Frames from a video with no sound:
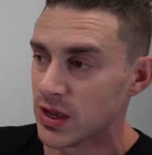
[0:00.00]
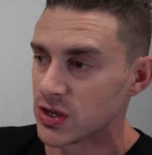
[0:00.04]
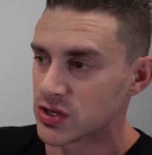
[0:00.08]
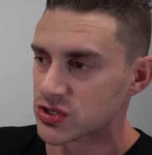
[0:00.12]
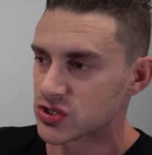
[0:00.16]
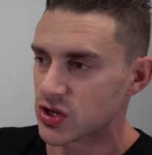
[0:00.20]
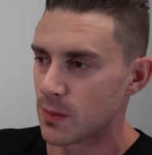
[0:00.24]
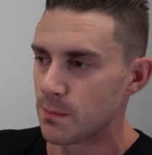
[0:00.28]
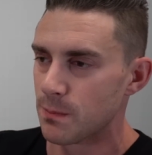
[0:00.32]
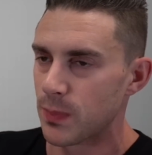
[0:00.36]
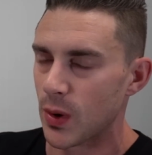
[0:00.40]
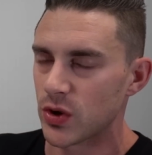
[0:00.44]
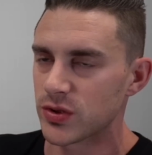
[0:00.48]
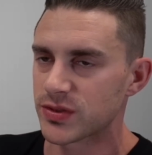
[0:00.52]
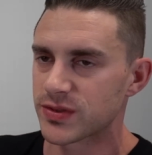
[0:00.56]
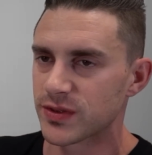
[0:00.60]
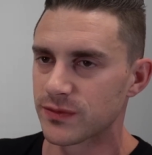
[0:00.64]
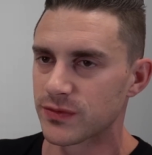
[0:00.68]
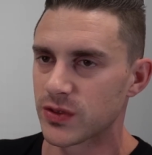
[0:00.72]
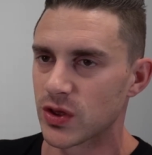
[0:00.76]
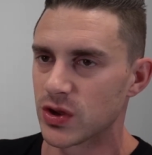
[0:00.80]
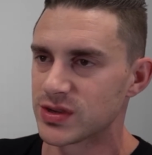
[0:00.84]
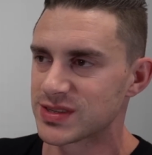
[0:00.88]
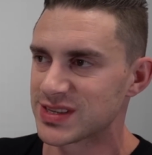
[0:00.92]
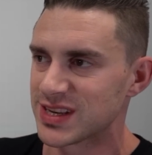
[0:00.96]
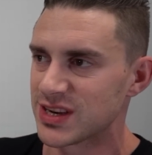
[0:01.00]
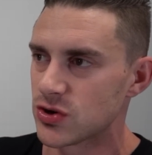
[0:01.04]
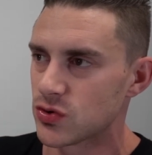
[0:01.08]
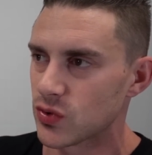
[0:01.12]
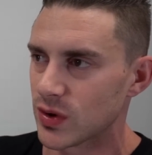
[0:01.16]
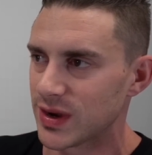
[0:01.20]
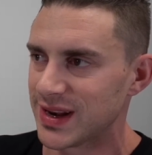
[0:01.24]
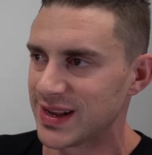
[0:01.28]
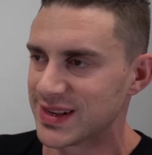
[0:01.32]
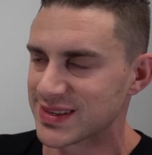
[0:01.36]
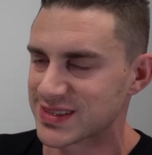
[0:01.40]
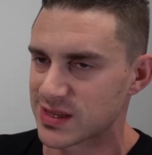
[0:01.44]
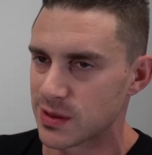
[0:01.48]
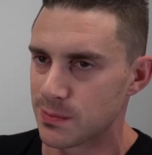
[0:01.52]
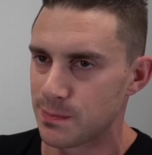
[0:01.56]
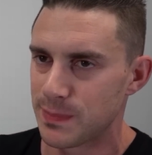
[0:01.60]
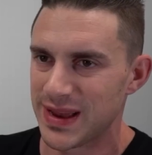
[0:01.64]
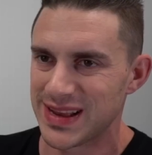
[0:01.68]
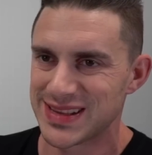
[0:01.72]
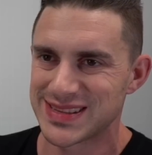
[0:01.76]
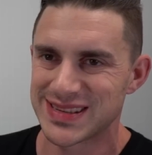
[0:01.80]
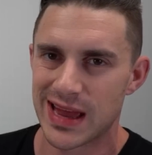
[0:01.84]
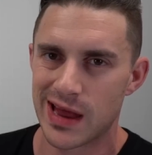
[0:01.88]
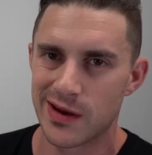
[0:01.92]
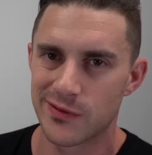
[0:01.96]
So both of those ingredients, the
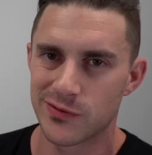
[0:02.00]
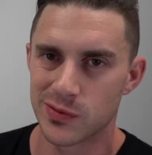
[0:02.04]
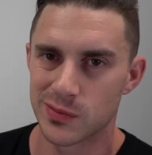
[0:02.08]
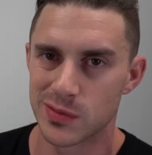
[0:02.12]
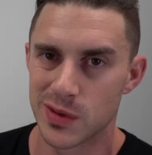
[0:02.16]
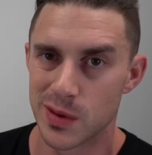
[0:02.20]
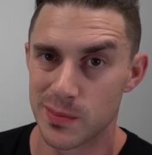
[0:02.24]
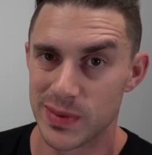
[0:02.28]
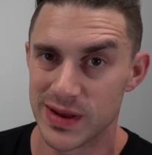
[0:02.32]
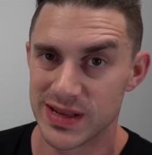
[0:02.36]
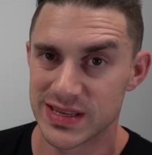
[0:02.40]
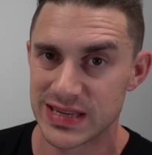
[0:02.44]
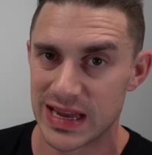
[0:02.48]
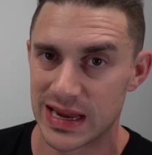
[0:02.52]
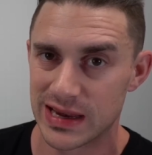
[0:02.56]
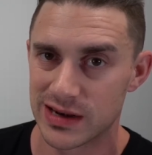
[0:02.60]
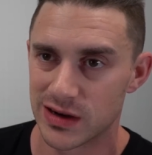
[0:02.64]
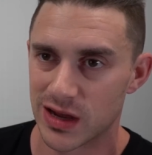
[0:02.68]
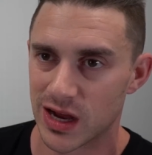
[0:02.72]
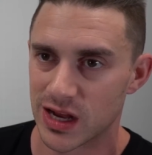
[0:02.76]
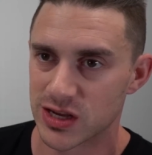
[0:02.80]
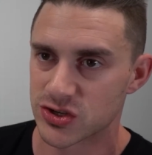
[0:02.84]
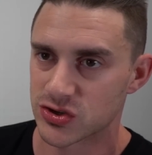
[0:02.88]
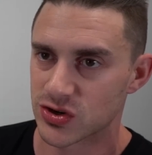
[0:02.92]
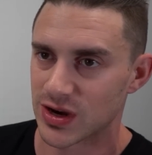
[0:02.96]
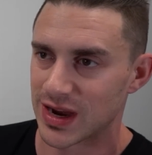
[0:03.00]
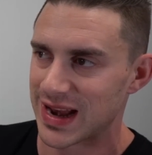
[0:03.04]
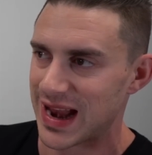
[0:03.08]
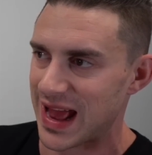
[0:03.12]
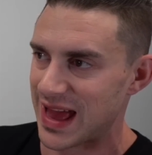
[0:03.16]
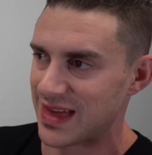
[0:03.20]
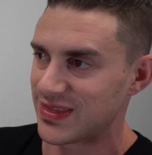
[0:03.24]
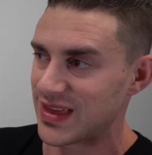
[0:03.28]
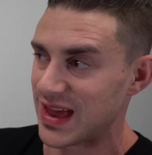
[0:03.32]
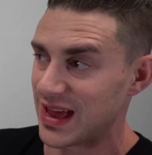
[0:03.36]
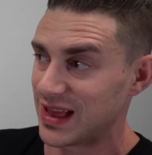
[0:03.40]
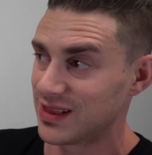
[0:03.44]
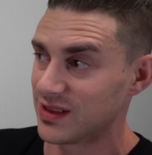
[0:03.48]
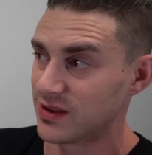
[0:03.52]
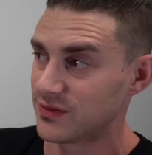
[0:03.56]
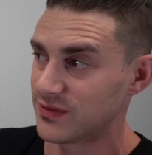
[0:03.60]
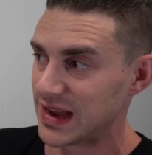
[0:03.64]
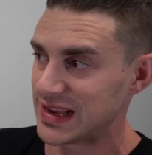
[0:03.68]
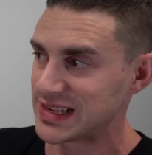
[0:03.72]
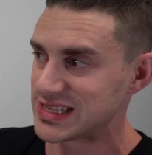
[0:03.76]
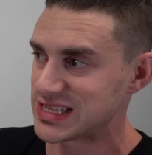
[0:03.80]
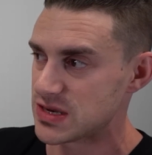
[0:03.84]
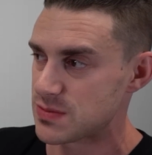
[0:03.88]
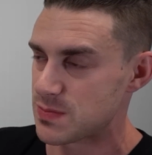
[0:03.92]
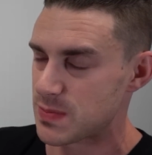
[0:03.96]
betaine from the betaine nitrate and the
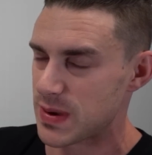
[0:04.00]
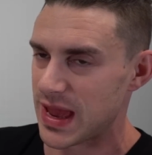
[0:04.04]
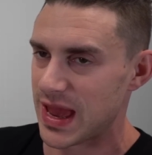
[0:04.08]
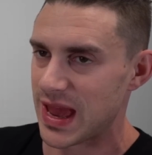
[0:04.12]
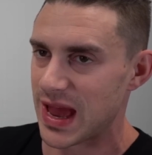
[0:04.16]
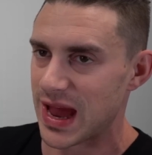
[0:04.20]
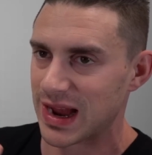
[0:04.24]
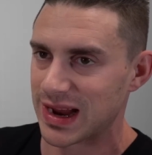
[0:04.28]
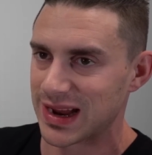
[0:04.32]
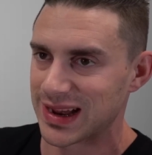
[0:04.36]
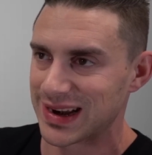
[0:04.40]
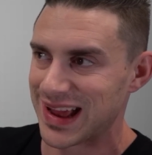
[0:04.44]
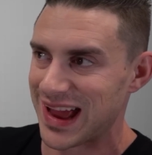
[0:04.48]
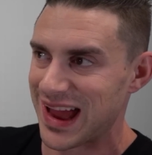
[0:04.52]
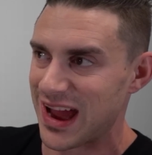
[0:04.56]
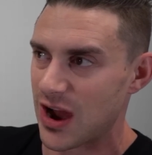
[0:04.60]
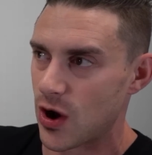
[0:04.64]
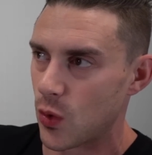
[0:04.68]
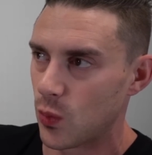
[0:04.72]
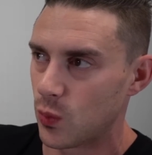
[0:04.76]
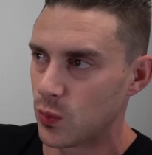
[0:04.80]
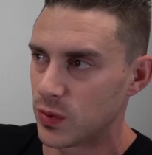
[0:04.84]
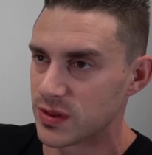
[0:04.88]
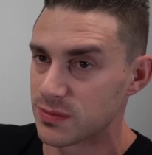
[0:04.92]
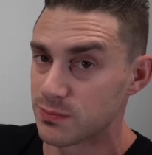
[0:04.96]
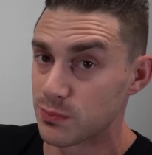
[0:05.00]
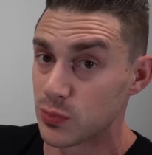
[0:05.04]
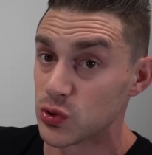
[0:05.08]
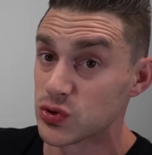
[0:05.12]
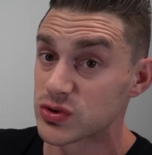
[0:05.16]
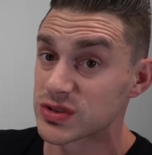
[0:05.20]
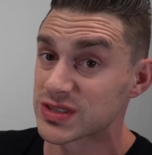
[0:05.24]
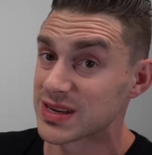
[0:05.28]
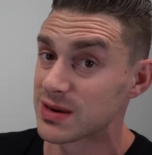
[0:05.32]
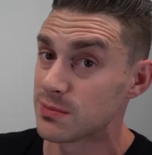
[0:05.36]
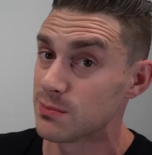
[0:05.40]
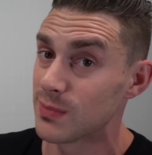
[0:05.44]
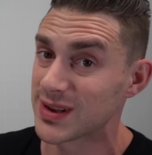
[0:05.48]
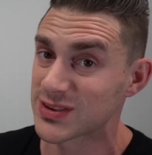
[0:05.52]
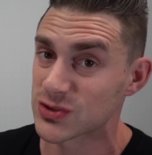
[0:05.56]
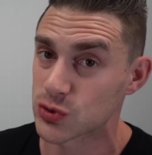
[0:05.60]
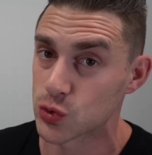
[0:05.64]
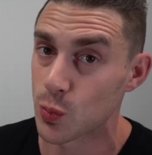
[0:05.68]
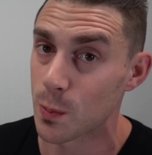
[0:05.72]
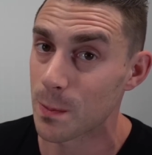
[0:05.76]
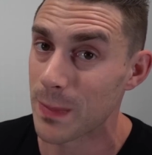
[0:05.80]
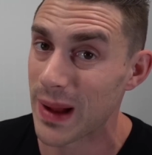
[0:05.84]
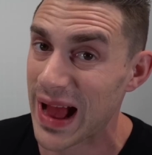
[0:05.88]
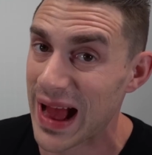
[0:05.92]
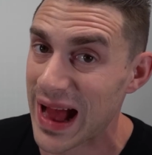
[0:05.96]
LVATP, are going to help with boosting
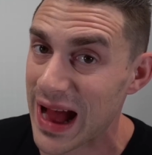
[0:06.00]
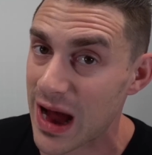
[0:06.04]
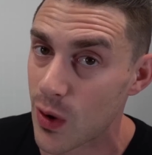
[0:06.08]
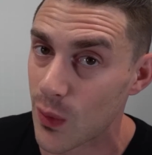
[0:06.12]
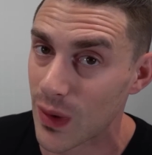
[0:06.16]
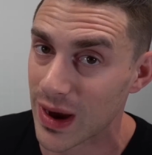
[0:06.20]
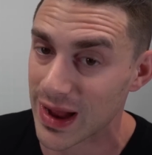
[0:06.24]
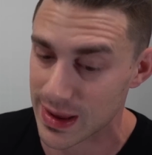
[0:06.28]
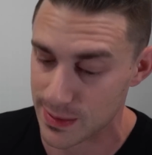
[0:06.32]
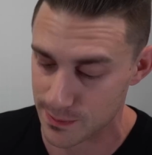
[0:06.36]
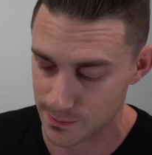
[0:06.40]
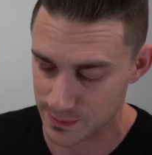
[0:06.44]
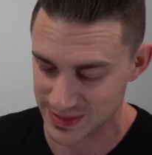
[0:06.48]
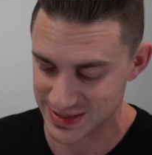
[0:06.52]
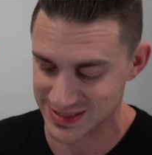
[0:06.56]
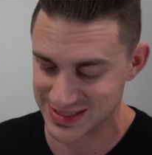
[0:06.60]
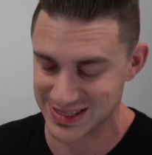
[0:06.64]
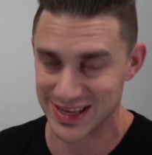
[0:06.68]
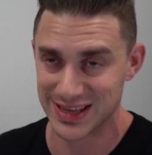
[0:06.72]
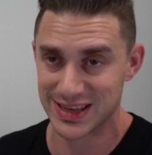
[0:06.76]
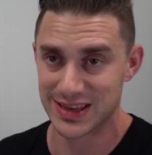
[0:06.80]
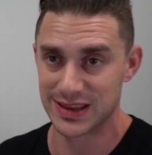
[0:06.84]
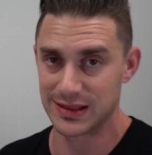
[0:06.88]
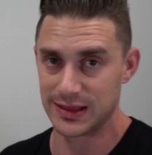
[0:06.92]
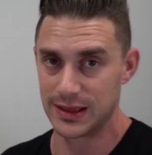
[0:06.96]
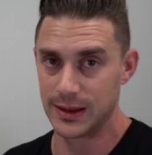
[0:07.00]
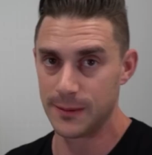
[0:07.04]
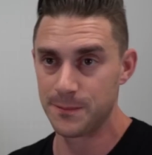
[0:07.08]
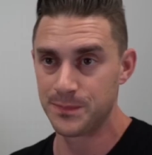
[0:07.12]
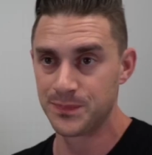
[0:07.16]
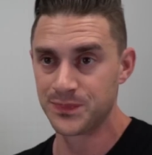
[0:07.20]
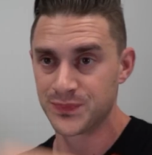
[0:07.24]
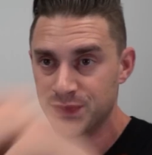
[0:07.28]
muscle power in particular.